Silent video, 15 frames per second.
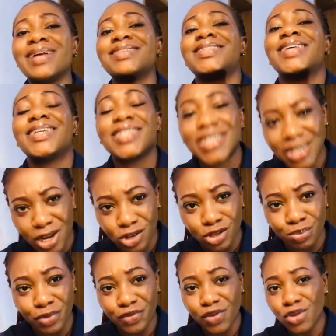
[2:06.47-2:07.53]
essentials
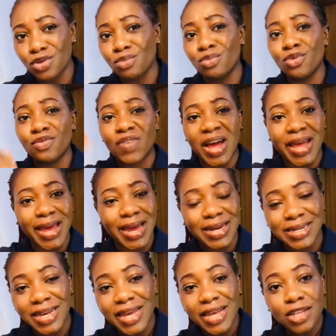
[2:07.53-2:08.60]
before you move
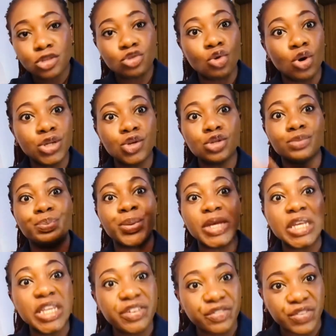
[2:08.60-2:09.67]
ahead to all those
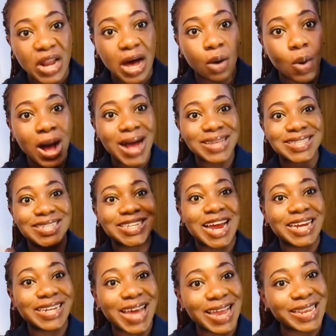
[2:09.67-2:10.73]
big flowers,
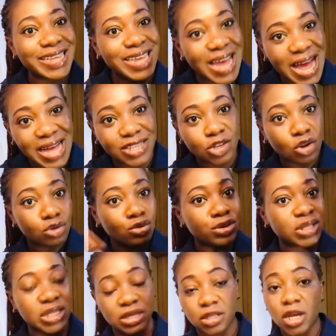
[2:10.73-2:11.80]
chandeliers, all
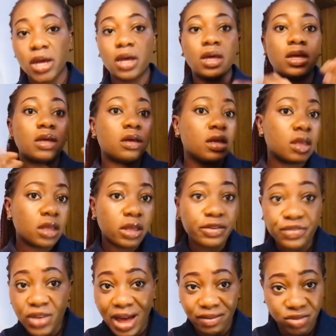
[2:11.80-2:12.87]
those things. If
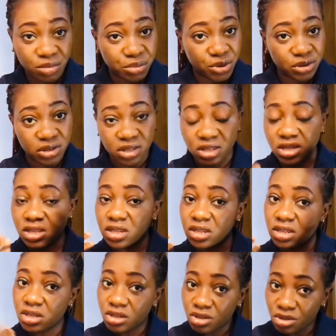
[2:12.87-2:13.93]
you have the money,
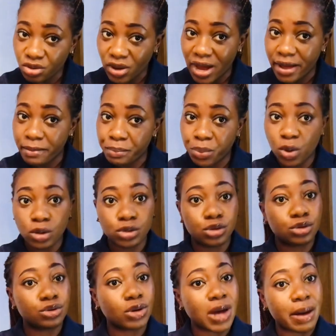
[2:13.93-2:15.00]
you can import,
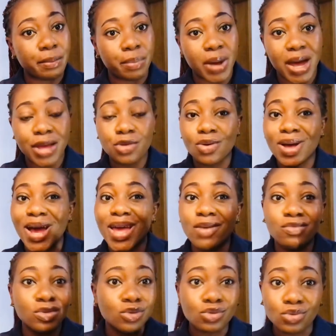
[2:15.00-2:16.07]
you can buy, you can
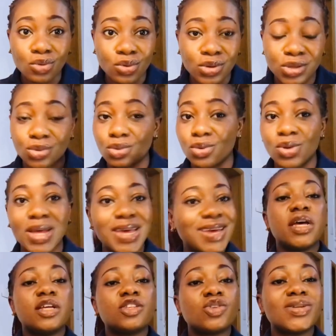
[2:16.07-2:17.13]
even do it too.
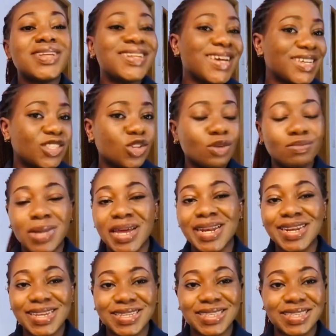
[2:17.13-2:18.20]
So the next on my
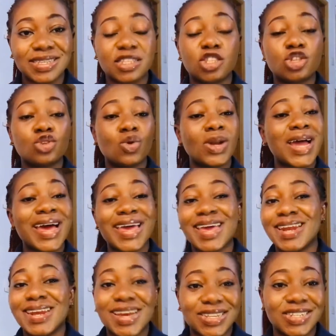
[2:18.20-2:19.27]
list is solar
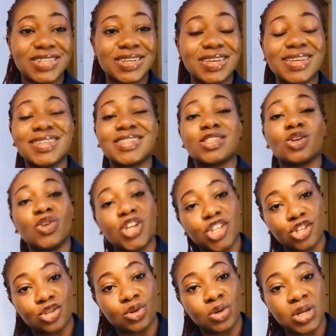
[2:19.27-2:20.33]
energy
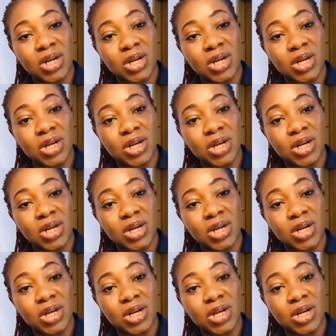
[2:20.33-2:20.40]
installation